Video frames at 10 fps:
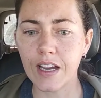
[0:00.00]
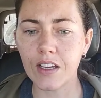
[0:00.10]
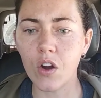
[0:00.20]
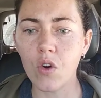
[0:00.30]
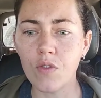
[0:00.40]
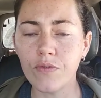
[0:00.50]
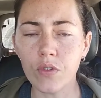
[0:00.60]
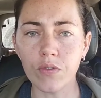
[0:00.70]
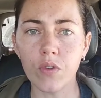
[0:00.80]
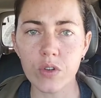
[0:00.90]
go
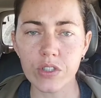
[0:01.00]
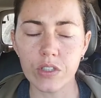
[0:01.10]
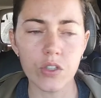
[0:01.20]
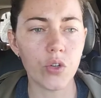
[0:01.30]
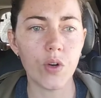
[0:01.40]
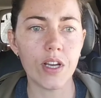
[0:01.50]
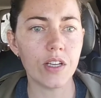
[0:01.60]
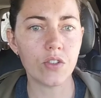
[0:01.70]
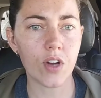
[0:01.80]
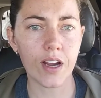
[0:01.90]
full force into
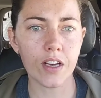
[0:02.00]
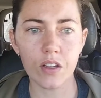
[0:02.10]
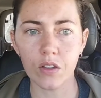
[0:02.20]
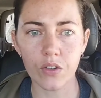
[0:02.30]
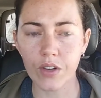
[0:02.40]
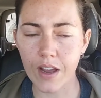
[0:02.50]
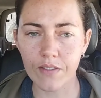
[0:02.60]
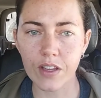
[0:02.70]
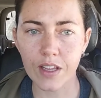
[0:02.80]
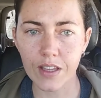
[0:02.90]
it, try to learn
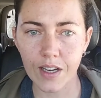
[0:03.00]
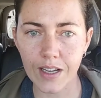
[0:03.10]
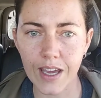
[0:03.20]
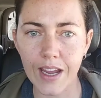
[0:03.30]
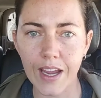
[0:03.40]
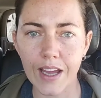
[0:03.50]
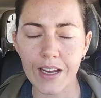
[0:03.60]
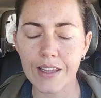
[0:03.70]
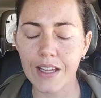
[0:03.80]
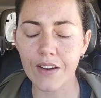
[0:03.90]
everything that I can,
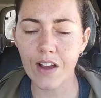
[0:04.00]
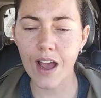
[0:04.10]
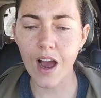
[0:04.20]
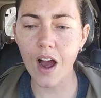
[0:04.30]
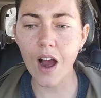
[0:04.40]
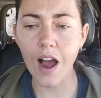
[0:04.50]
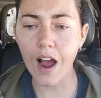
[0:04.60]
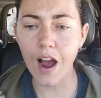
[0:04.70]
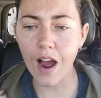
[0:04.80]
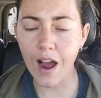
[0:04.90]
and then
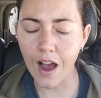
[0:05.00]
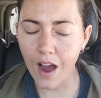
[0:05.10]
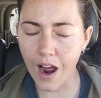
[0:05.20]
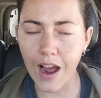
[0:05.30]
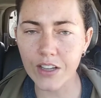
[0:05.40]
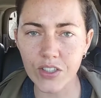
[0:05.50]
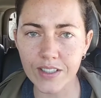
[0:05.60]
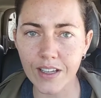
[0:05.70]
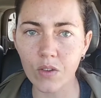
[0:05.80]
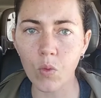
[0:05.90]
I just
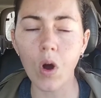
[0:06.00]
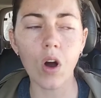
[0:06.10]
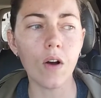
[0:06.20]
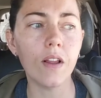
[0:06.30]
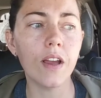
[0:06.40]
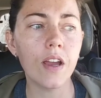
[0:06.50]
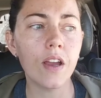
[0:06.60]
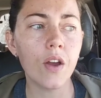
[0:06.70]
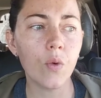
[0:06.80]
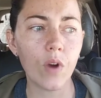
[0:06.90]
hit a wall
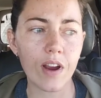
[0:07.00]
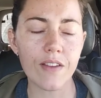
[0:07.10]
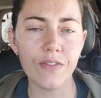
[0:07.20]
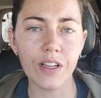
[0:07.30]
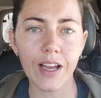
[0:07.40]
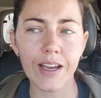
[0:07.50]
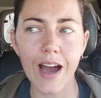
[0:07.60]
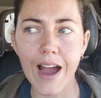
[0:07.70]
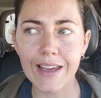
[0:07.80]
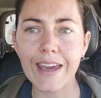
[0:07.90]
where I feel like
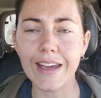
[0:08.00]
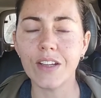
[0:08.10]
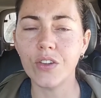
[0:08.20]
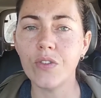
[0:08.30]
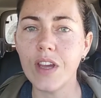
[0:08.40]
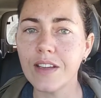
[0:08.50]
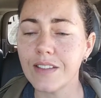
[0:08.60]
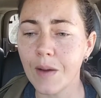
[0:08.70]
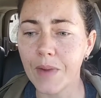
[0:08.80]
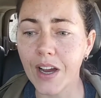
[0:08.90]
I can't do this.
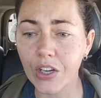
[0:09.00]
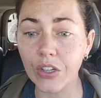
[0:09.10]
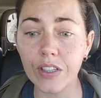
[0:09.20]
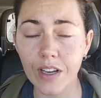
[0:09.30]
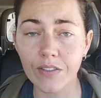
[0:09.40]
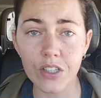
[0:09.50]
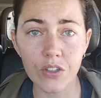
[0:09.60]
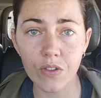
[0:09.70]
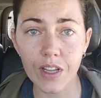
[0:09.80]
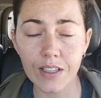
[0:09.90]
I'm not good enough to
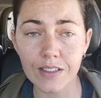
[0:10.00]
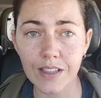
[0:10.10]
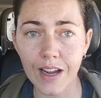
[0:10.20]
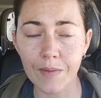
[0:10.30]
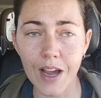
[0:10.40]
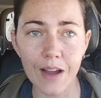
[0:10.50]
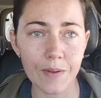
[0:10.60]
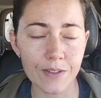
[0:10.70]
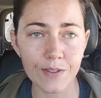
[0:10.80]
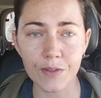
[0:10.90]
do this. I'm
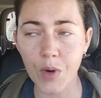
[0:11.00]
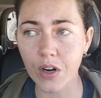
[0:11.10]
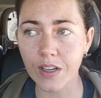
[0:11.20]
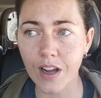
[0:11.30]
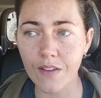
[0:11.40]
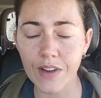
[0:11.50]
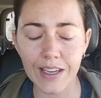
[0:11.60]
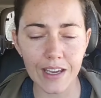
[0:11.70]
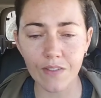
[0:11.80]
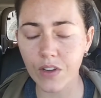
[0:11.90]
not smart enough. I
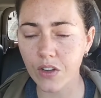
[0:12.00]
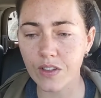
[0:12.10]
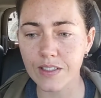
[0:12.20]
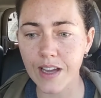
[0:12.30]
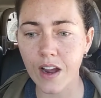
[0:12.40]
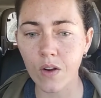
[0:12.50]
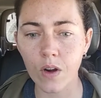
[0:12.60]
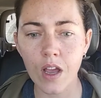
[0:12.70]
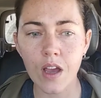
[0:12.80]
can't figure this out.